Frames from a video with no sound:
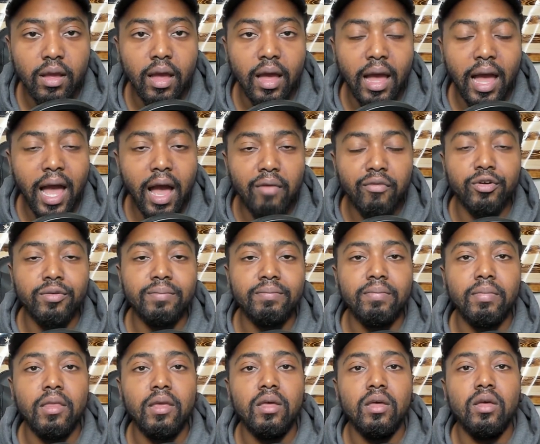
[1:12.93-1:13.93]
However,
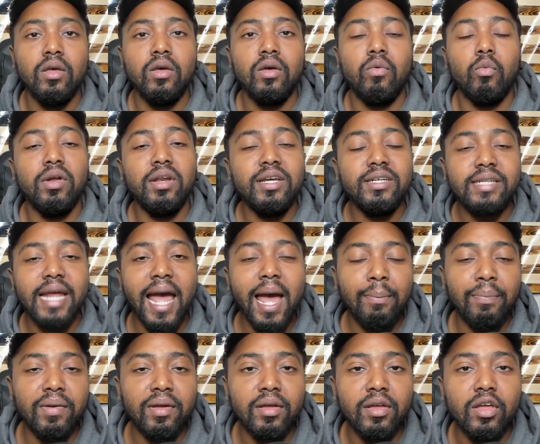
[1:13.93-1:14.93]
when this
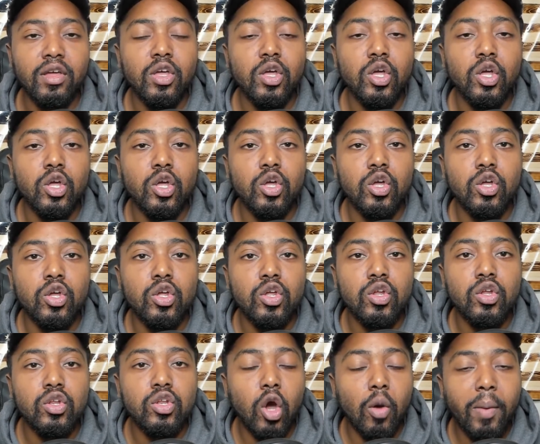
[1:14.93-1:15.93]
happened,
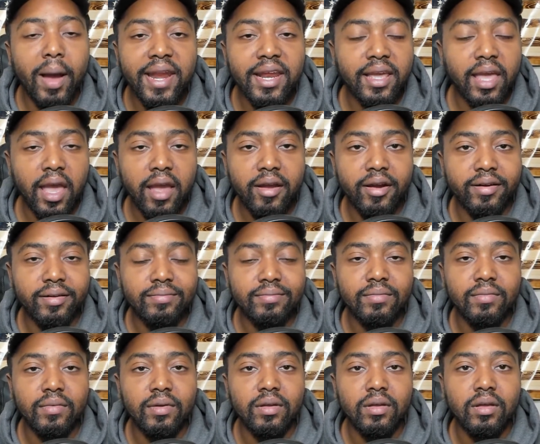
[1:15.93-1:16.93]
nobody cared
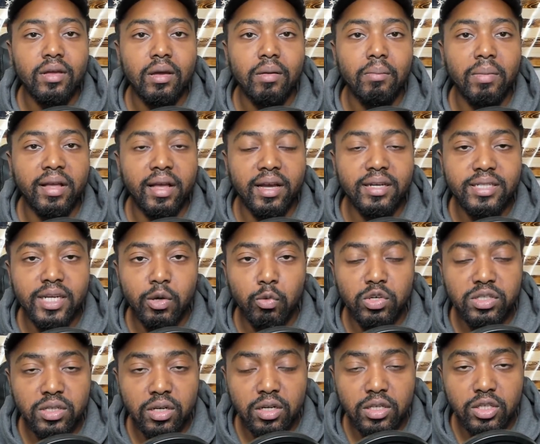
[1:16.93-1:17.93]
because it
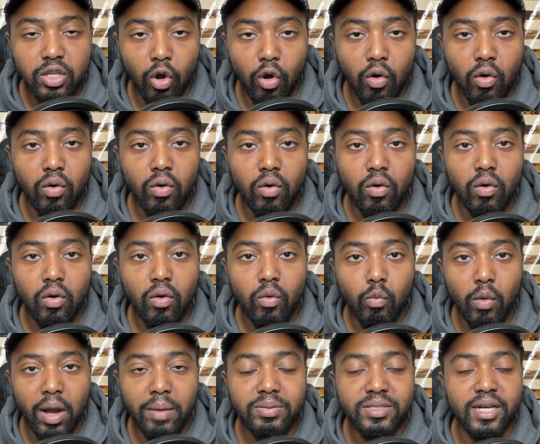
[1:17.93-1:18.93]
was an adult
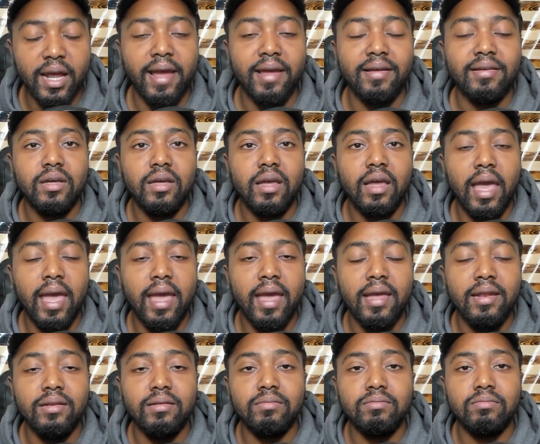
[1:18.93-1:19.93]
website.
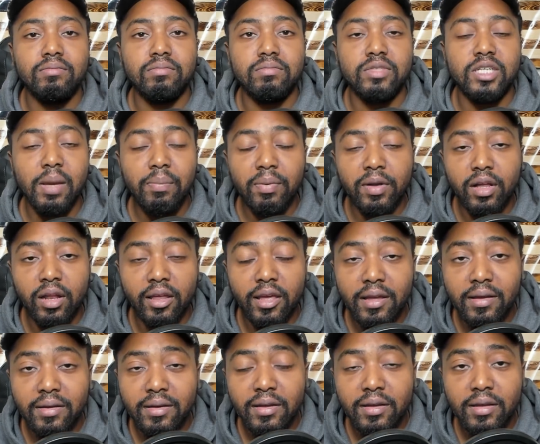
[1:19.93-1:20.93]
And
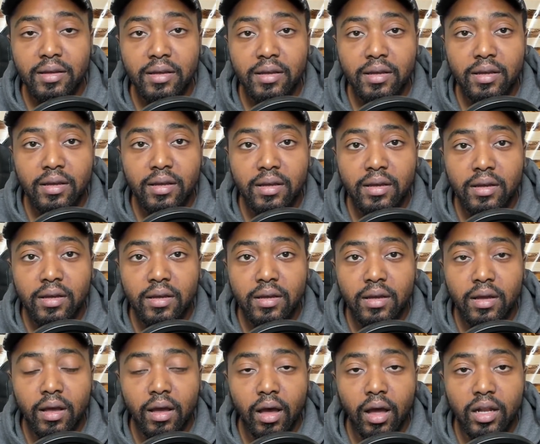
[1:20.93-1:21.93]
typically,
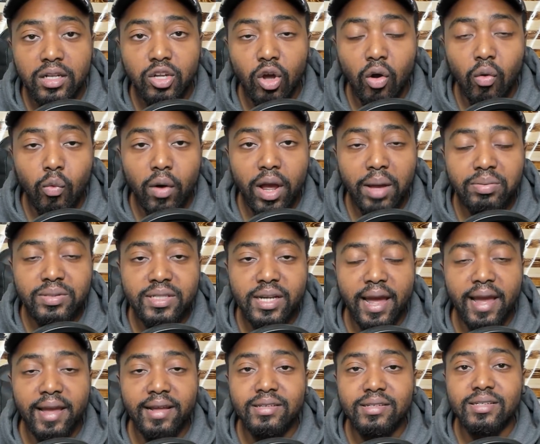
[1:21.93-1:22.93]
adult
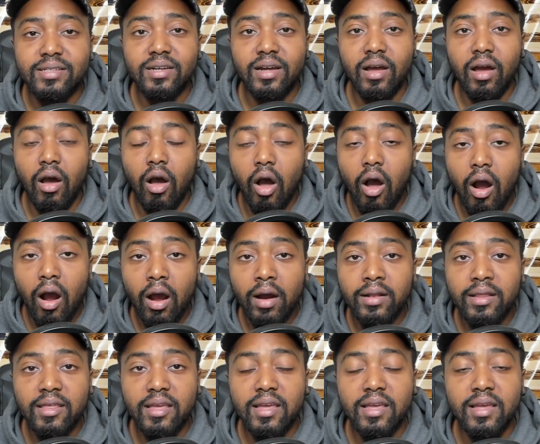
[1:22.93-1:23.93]
websites are
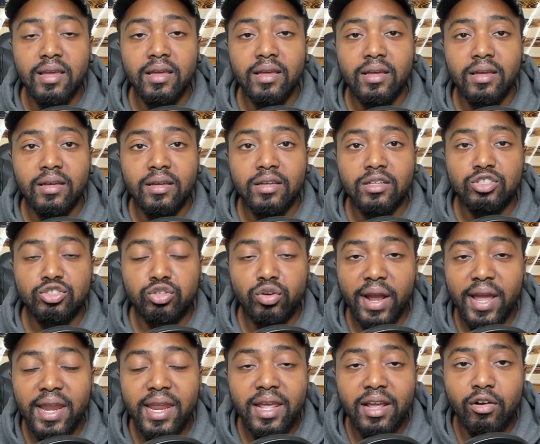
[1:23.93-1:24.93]
the
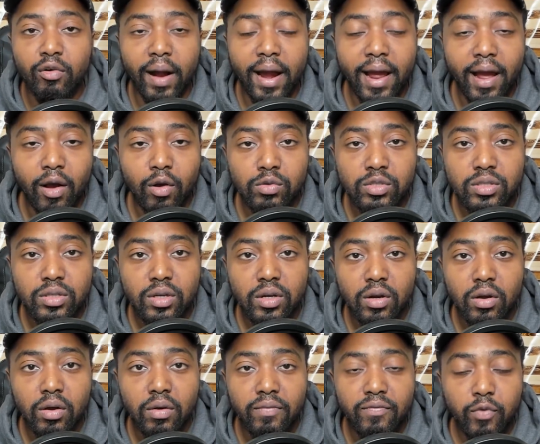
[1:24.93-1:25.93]
training grounds
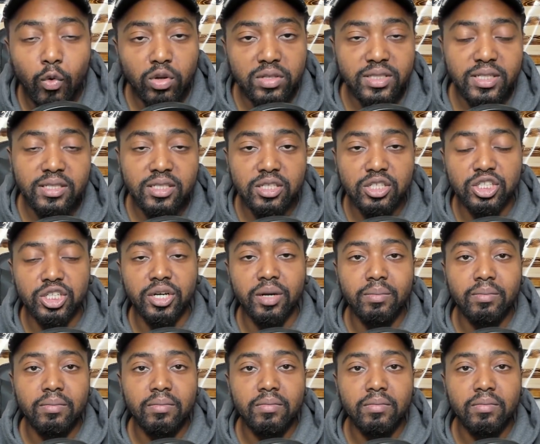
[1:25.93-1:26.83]
for censorship.